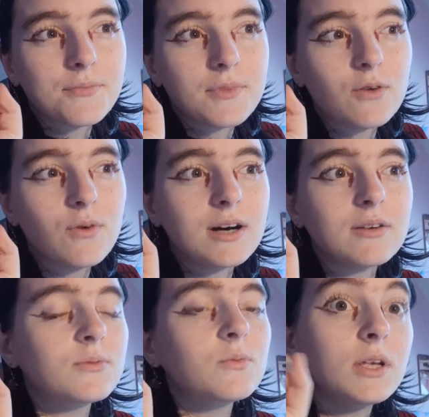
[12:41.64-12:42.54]
Well,
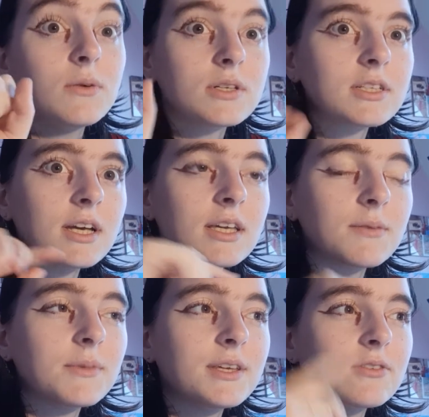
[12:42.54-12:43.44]
we were psychic
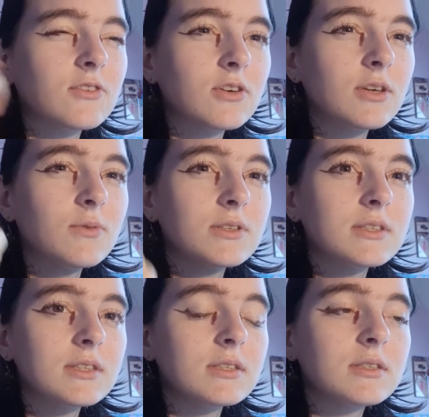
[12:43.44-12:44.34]
because Loki
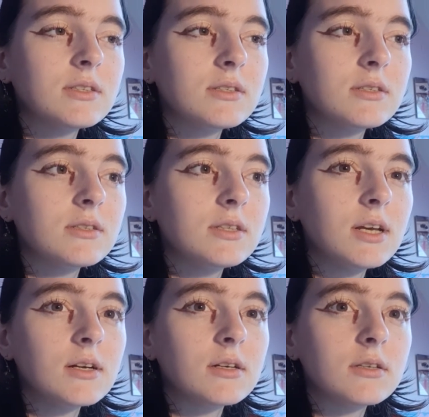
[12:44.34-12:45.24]
wasn't
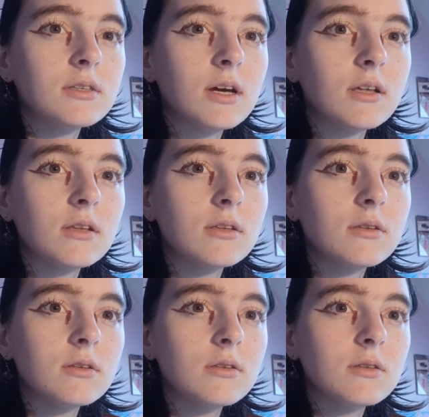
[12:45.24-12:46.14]
there yet
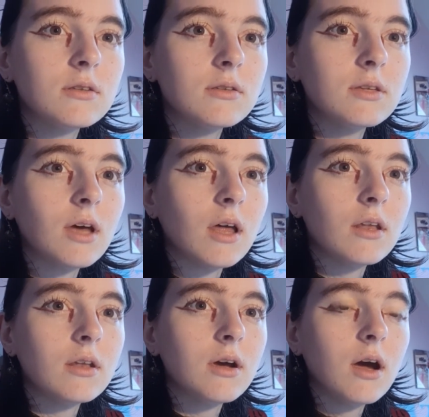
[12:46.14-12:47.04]

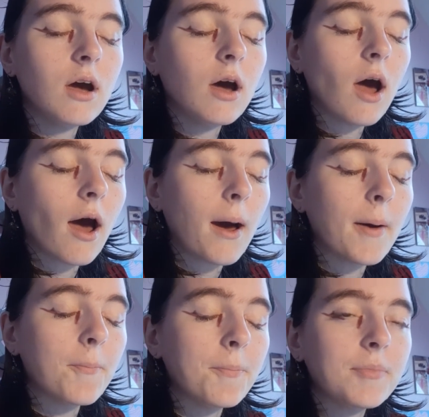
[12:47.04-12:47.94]
then.
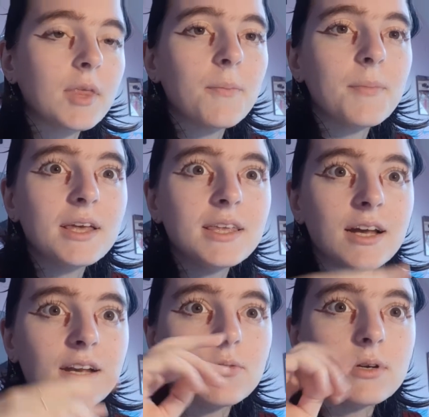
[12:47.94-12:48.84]
But yeah,
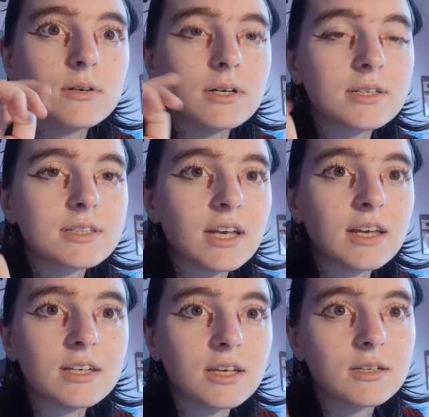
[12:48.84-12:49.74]
that we were
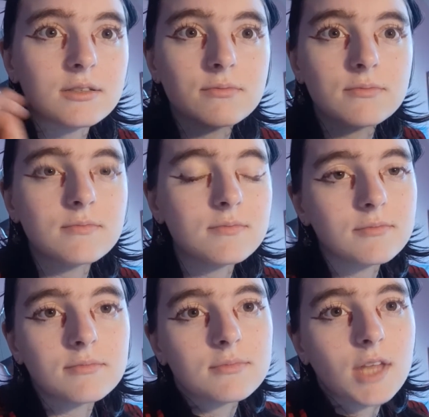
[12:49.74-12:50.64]
psychic
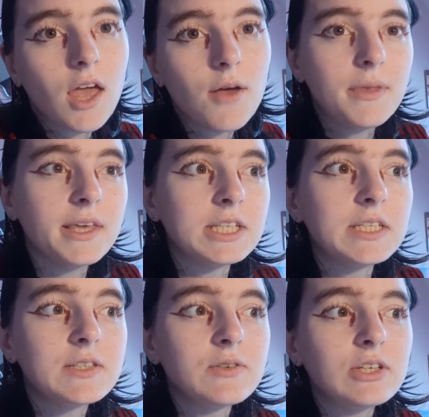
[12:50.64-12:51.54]

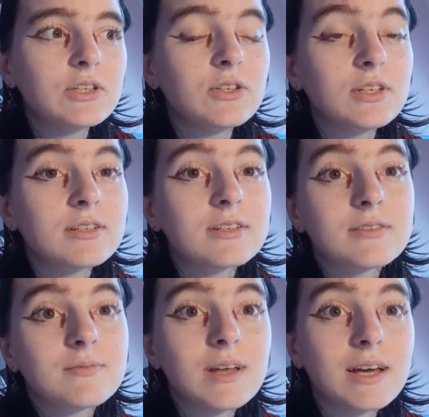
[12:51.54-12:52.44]
because we could
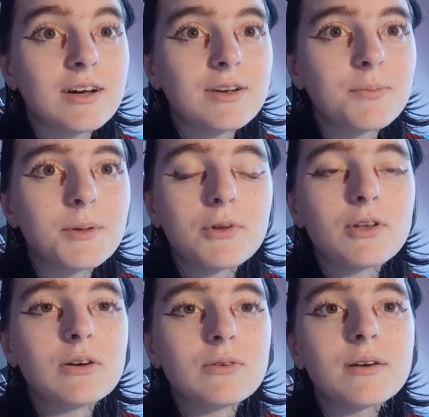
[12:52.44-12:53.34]
let other people
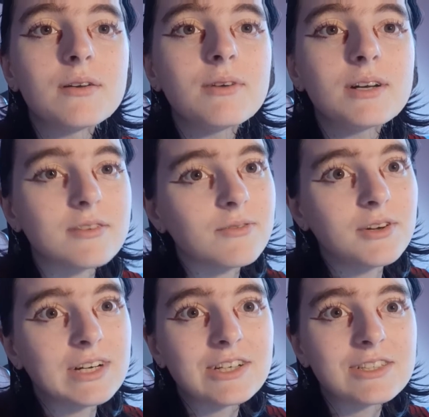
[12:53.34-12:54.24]
know what we want to
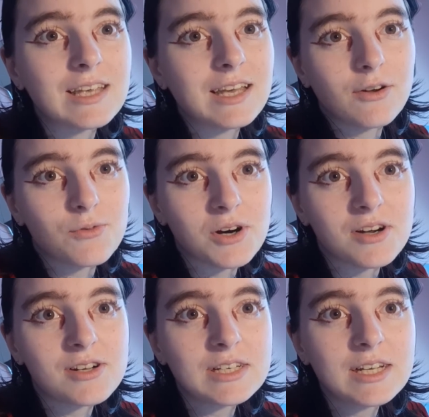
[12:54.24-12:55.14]
without saying a word.